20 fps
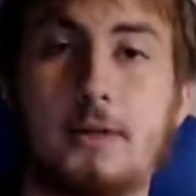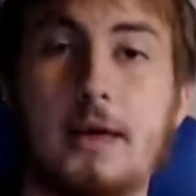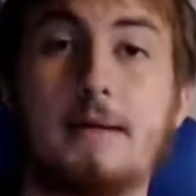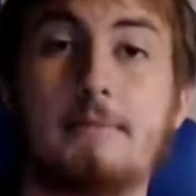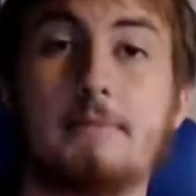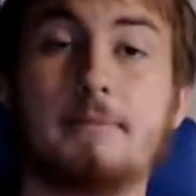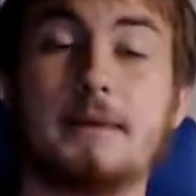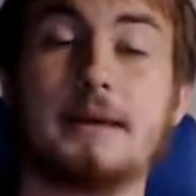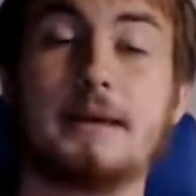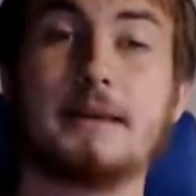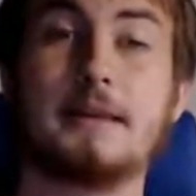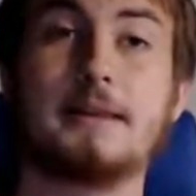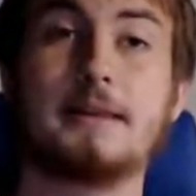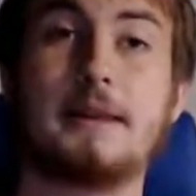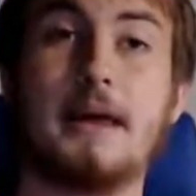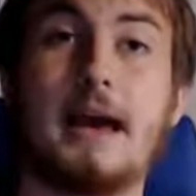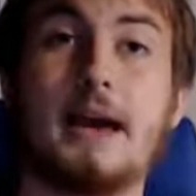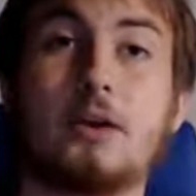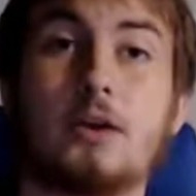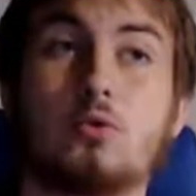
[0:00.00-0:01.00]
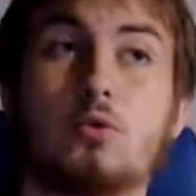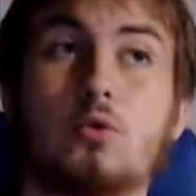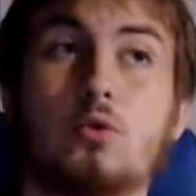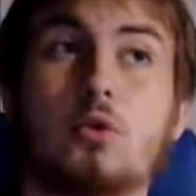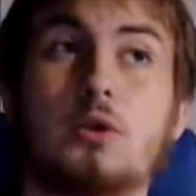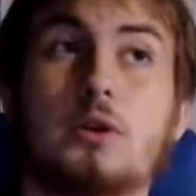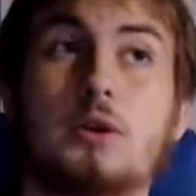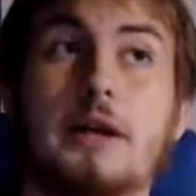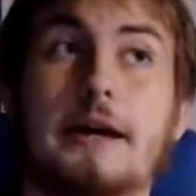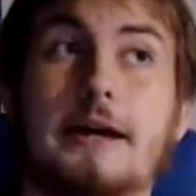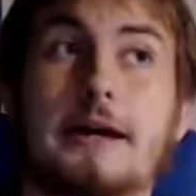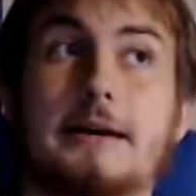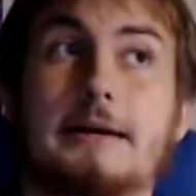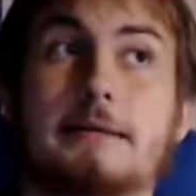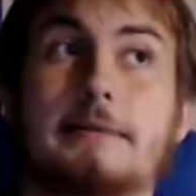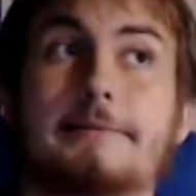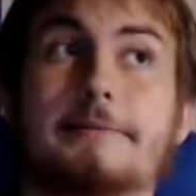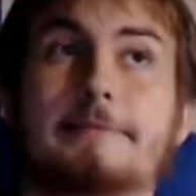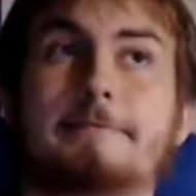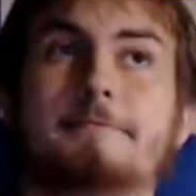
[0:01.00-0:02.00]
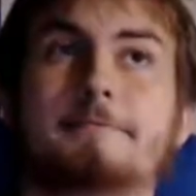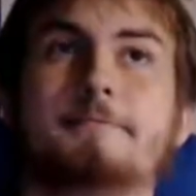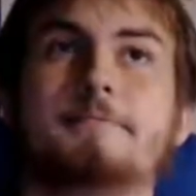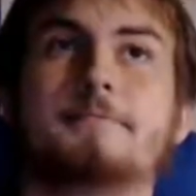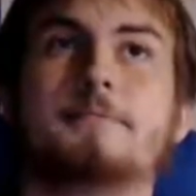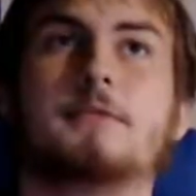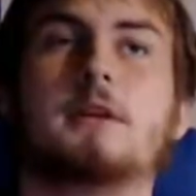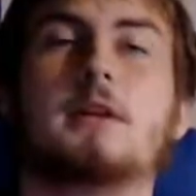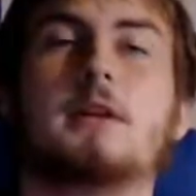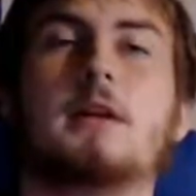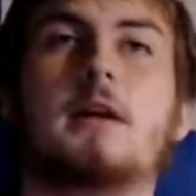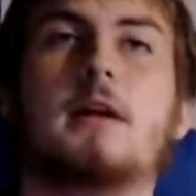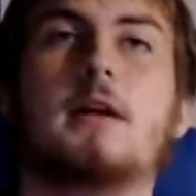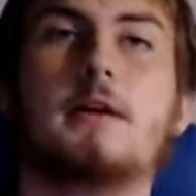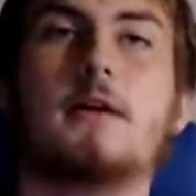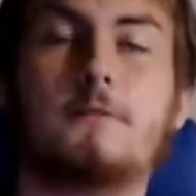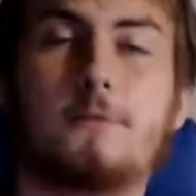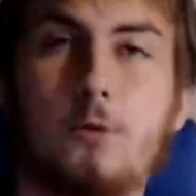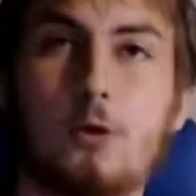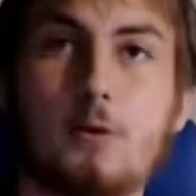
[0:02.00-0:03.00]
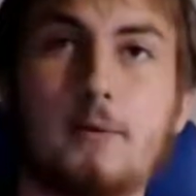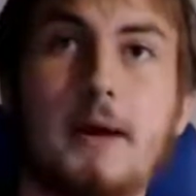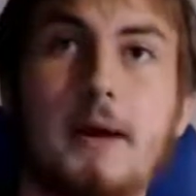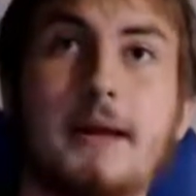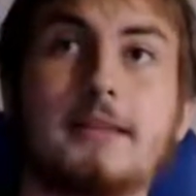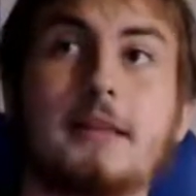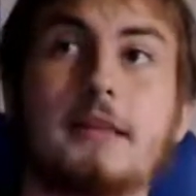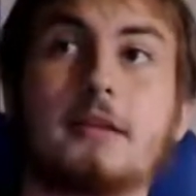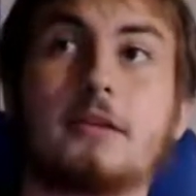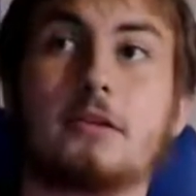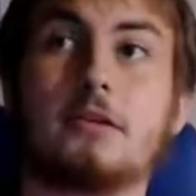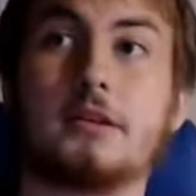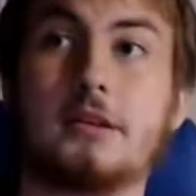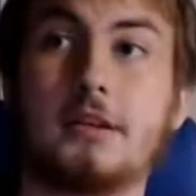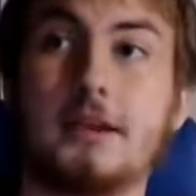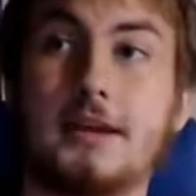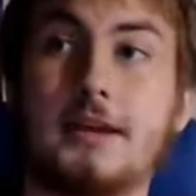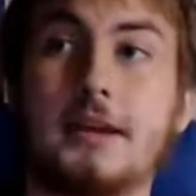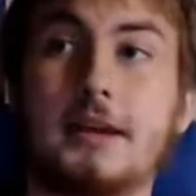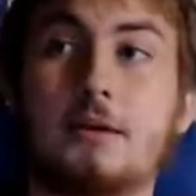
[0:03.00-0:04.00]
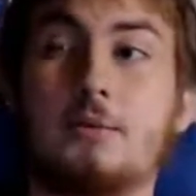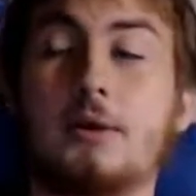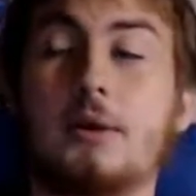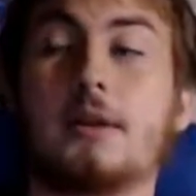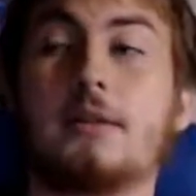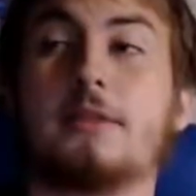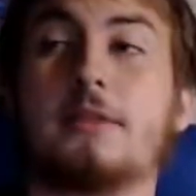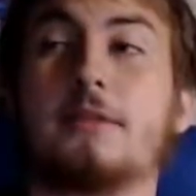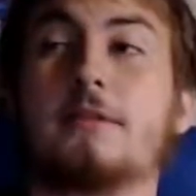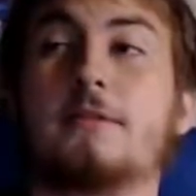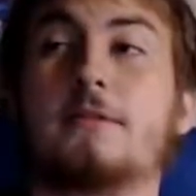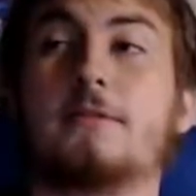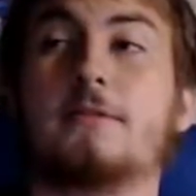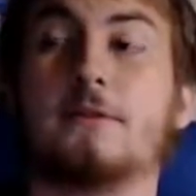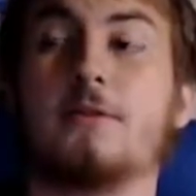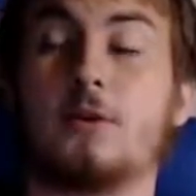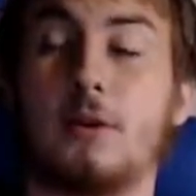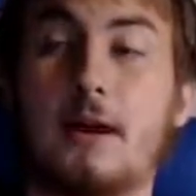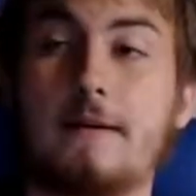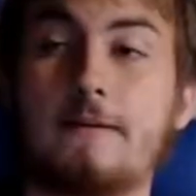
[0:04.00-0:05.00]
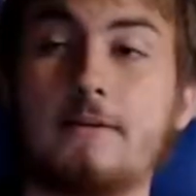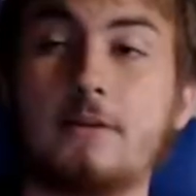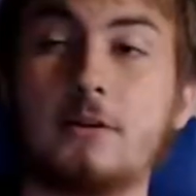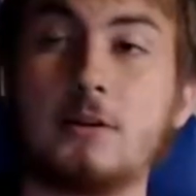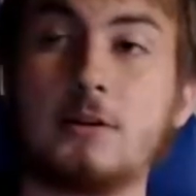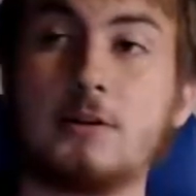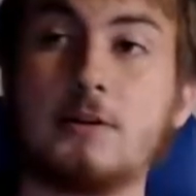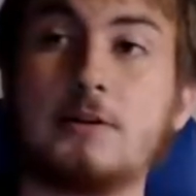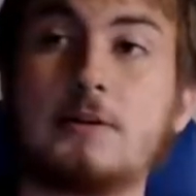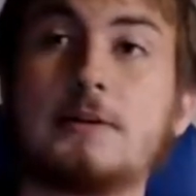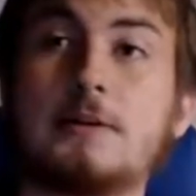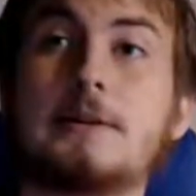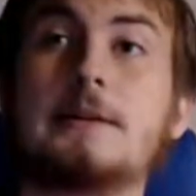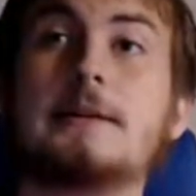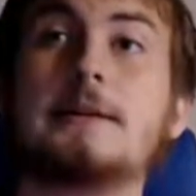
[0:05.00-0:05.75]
being the actual format that they're sticking with forever,